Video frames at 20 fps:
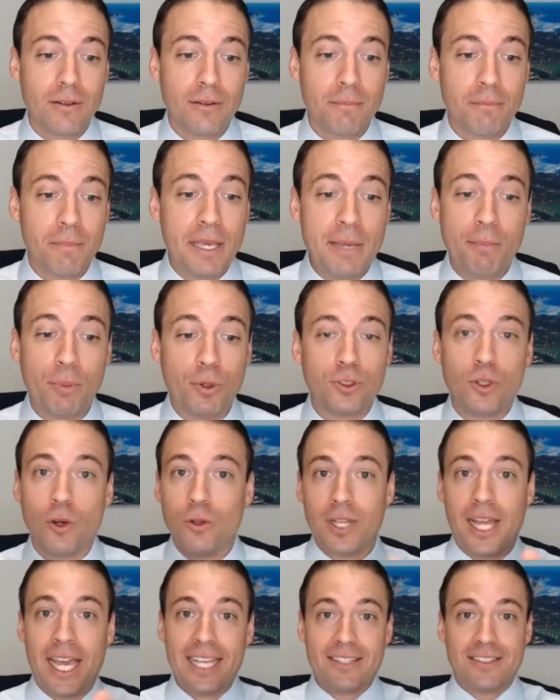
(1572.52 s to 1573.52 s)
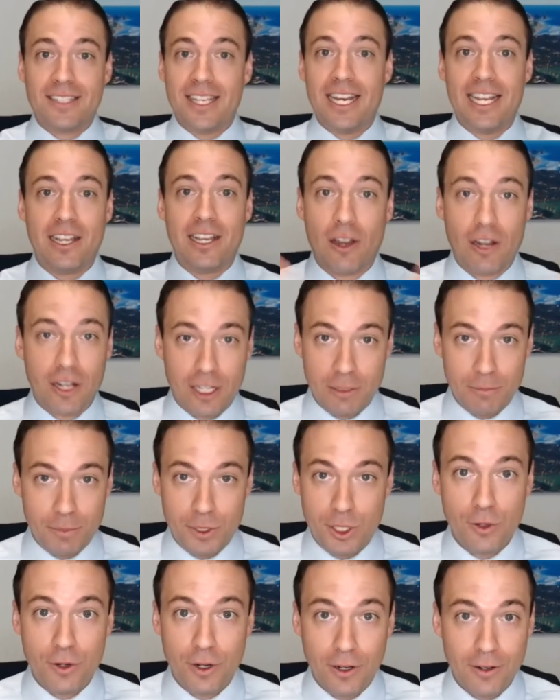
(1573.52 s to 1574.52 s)
People don't like sitting on a
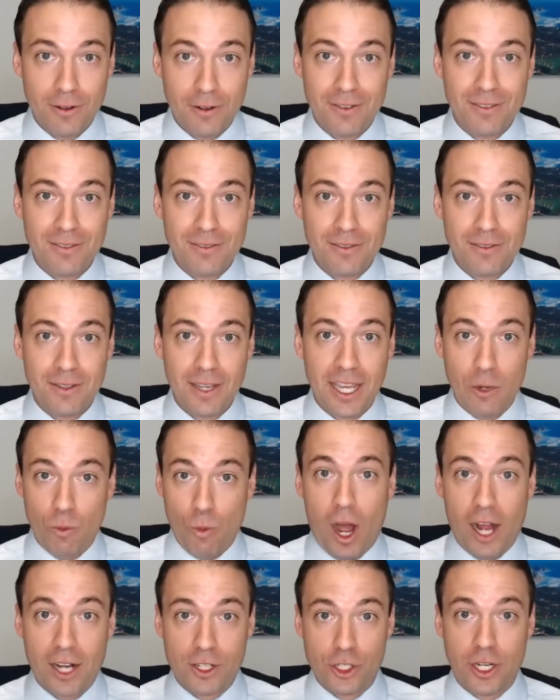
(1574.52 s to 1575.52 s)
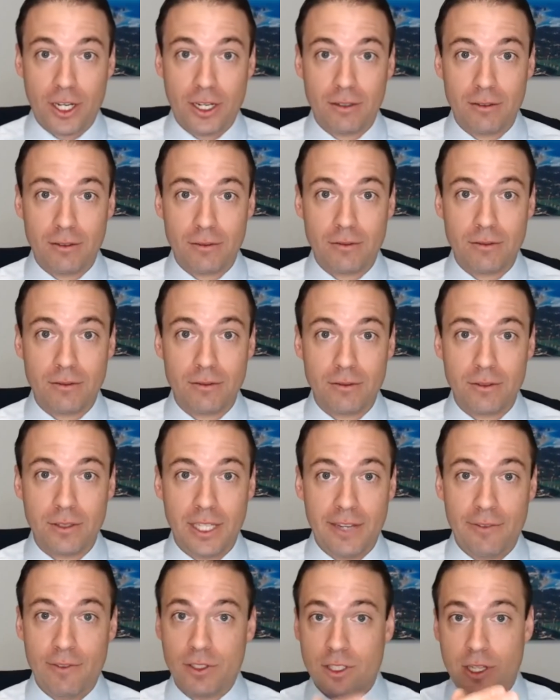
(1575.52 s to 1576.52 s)
computer and watching.
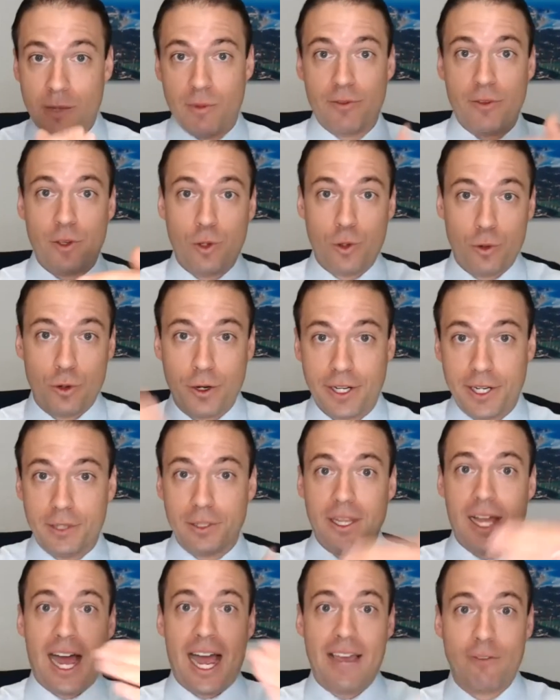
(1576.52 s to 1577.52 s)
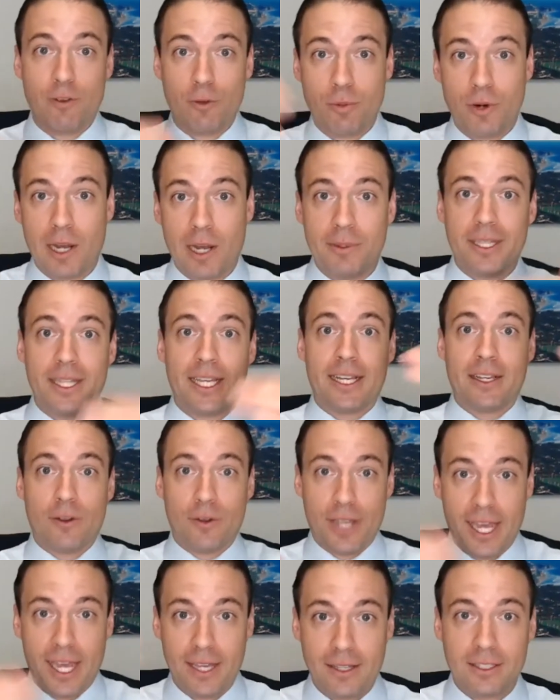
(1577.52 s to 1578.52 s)
Even some of you who are here live are probably like,
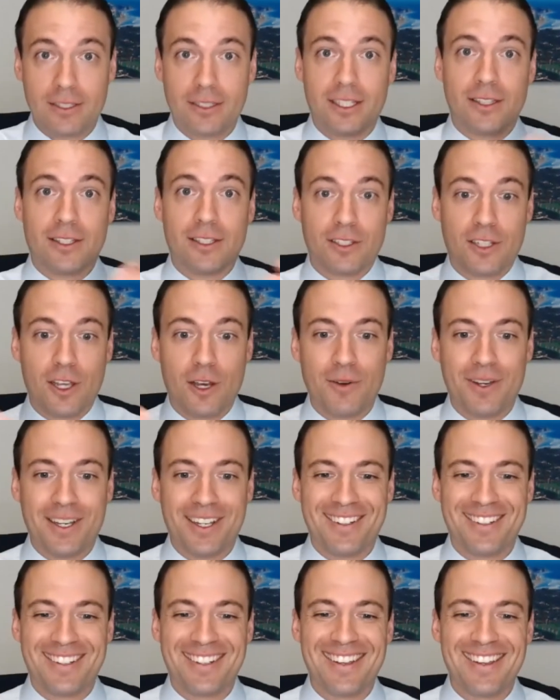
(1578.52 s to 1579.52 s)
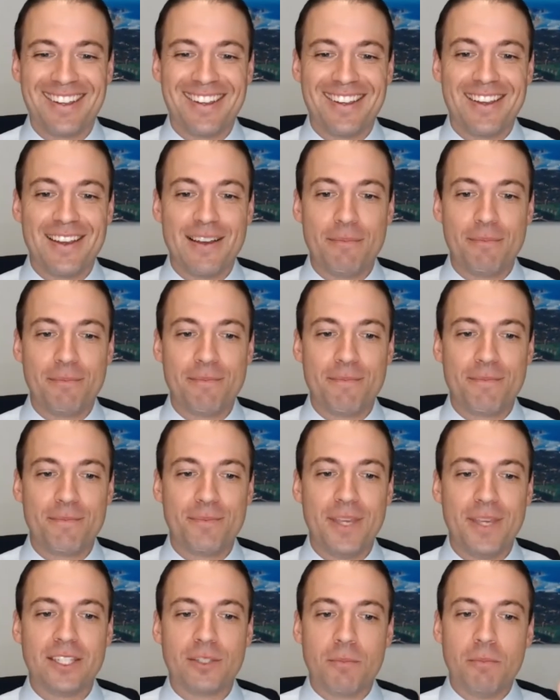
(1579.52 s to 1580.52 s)
okay, let's get this going.
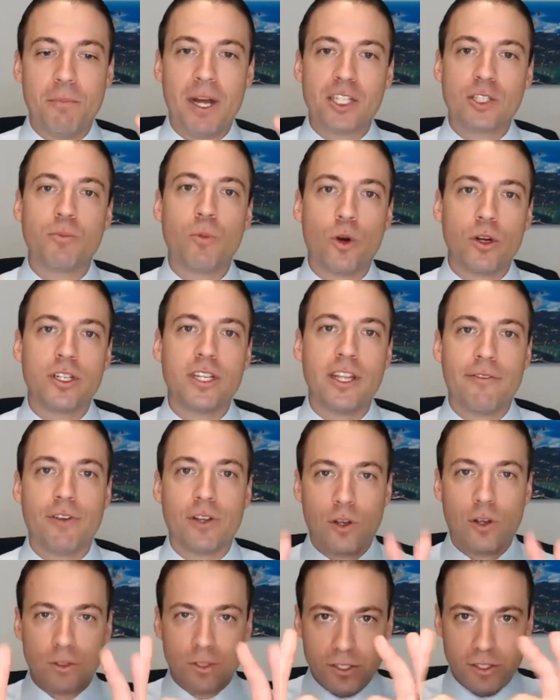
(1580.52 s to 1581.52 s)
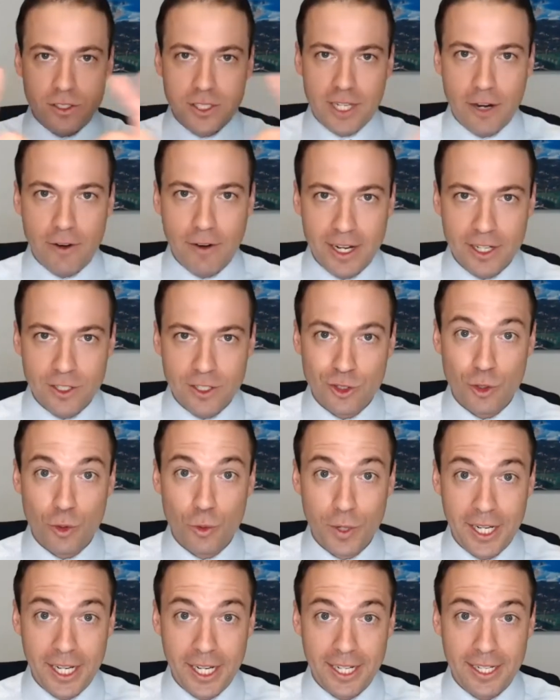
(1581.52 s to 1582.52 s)
It's much more difficult to stare at a
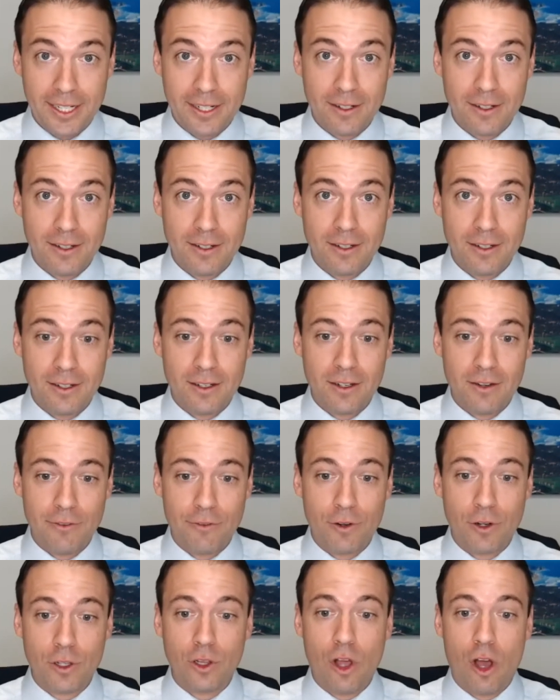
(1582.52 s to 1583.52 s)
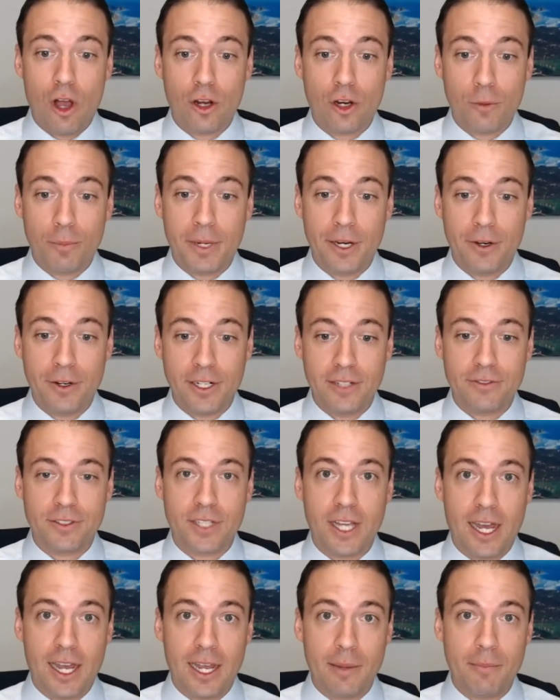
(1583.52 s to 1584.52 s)
screen for a longer period of
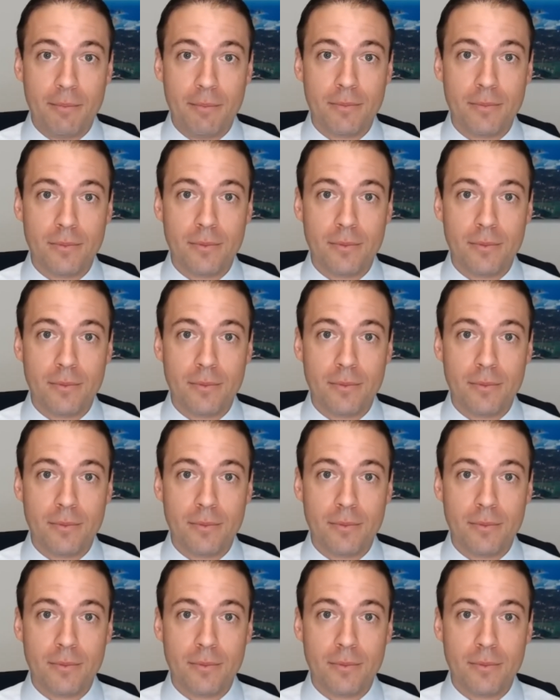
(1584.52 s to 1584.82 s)
time.